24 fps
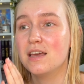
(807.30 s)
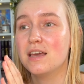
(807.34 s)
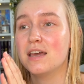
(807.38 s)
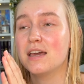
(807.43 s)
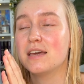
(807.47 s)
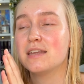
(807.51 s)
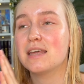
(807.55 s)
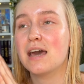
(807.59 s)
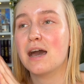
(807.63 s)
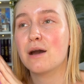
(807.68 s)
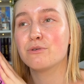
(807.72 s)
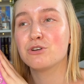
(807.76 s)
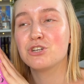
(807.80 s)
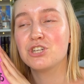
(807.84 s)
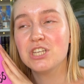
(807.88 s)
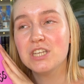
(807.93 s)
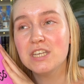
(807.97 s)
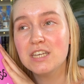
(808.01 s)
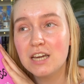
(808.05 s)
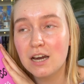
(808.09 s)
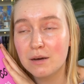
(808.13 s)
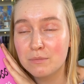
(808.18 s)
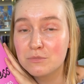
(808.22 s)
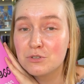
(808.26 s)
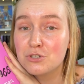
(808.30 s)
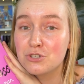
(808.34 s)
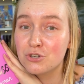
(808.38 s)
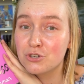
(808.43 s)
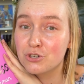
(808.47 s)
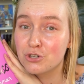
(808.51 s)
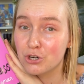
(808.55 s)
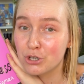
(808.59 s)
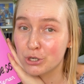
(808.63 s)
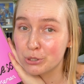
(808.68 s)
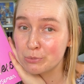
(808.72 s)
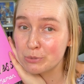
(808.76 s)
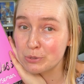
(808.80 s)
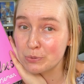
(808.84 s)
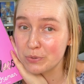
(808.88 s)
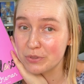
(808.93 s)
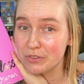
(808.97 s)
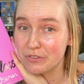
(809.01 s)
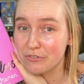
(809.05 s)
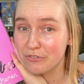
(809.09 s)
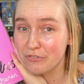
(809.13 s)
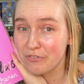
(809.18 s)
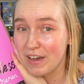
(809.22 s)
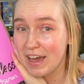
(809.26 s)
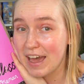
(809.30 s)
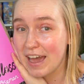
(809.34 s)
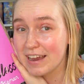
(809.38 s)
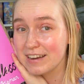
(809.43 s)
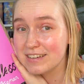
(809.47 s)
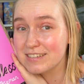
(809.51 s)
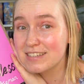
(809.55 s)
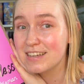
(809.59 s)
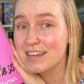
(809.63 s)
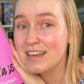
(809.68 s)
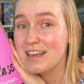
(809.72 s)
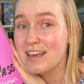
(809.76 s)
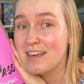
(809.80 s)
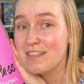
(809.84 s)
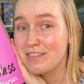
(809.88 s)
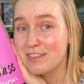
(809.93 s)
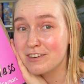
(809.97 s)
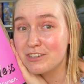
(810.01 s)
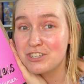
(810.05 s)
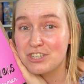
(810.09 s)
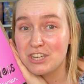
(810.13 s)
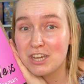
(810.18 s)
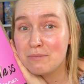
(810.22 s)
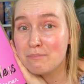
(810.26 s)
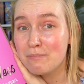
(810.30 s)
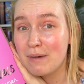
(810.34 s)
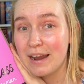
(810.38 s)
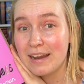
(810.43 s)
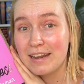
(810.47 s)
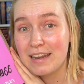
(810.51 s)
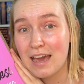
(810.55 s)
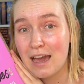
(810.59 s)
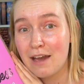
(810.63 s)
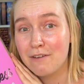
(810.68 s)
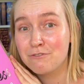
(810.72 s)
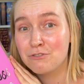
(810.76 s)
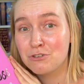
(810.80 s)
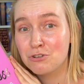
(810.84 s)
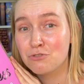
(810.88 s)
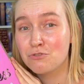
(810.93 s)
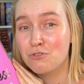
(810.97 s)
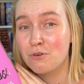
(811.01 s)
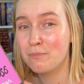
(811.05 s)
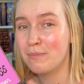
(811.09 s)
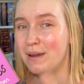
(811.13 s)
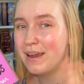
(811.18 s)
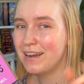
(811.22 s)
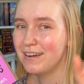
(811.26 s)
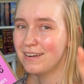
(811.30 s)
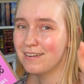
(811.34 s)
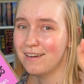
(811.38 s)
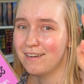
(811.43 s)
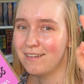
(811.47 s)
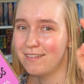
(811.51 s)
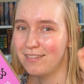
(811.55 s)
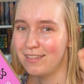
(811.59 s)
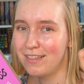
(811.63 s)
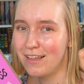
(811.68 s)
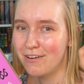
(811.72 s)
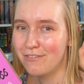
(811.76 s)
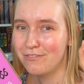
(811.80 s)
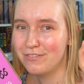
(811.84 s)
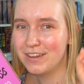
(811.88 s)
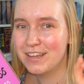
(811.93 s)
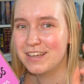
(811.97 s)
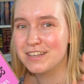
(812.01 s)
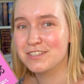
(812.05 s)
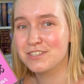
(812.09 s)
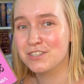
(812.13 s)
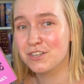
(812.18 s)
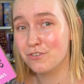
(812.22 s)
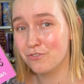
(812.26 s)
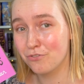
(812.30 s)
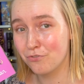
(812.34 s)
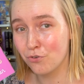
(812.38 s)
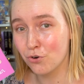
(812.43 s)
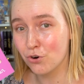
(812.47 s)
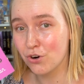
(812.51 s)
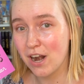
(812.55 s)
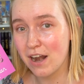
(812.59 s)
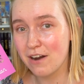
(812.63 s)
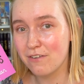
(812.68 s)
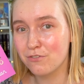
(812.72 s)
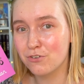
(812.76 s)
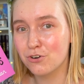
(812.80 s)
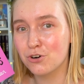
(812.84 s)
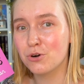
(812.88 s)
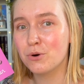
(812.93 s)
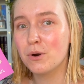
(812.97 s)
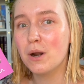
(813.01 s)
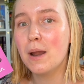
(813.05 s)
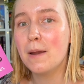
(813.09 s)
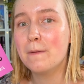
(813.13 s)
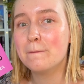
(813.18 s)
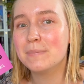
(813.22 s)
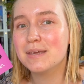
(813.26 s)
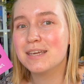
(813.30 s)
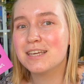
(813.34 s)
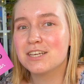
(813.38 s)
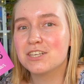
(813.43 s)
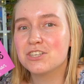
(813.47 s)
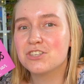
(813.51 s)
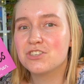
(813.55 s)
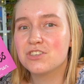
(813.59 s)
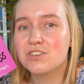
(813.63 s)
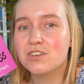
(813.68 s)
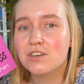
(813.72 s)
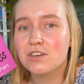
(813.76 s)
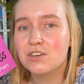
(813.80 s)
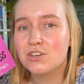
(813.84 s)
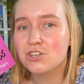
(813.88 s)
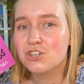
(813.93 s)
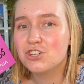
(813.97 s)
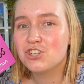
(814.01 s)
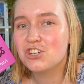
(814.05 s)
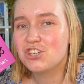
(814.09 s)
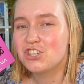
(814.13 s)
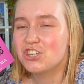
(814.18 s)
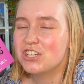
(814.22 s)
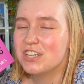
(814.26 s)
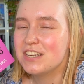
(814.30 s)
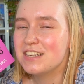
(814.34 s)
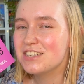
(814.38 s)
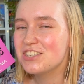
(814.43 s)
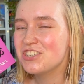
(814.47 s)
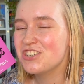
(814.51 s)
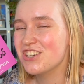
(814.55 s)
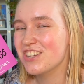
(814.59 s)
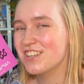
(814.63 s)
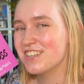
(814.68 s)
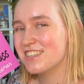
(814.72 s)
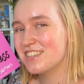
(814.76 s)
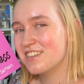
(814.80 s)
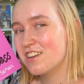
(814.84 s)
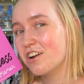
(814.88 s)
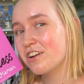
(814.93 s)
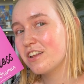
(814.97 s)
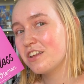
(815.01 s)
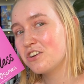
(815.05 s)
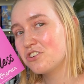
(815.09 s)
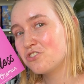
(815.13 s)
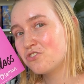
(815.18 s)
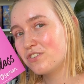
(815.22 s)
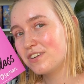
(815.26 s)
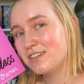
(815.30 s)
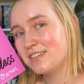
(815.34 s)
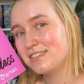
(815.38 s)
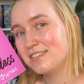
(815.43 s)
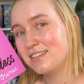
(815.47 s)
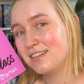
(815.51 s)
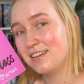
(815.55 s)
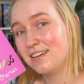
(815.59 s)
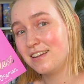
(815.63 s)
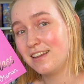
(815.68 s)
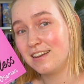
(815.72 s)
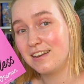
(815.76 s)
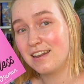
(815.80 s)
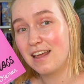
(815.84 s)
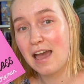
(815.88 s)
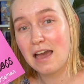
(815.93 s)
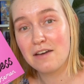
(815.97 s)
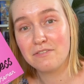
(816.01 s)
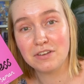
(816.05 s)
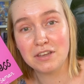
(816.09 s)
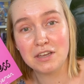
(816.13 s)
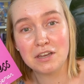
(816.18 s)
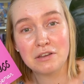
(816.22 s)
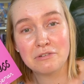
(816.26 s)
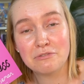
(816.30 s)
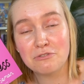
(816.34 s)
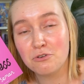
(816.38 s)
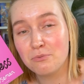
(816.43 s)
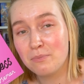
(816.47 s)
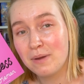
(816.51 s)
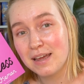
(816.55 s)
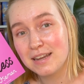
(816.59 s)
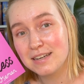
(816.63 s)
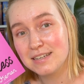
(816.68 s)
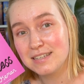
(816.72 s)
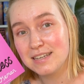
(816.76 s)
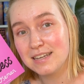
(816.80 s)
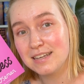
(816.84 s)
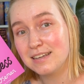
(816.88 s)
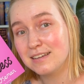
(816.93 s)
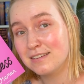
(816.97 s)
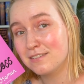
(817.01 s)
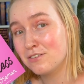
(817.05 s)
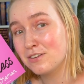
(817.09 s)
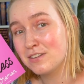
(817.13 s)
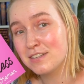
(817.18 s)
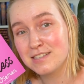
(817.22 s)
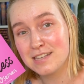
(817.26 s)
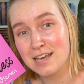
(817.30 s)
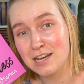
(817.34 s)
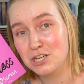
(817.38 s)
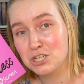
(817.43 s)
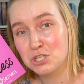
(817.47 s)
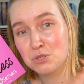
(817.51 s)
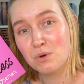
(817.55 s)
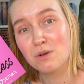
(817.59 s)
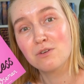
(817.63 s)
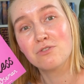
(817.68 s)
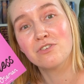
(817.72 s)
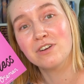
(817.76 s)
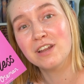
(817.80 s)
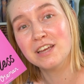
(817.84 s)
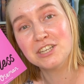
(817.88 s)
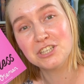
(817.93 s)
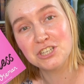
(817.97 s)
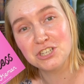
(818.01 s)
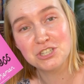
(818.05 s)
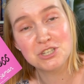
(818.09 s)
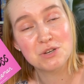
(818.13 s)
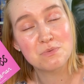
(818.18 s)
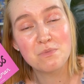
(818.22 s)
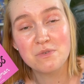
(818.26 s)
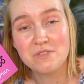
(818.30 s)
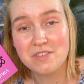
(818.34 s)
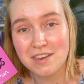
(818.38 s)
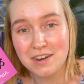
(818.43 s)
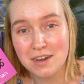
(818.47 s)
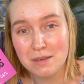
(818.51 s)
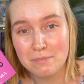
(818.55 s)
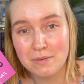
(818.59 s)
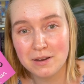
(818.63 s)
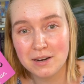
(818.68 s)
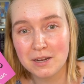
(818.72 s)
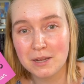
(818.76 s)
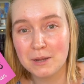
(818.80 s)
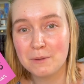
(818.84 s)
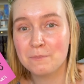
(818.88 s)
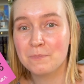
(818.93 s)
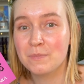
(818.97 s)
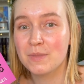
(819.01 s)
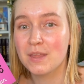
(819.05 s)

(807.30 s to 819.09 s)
and how she comes to terms with the fact that she might have to remain loveless forever because she's just not interested in having a romantic and sexual relationship with anybody.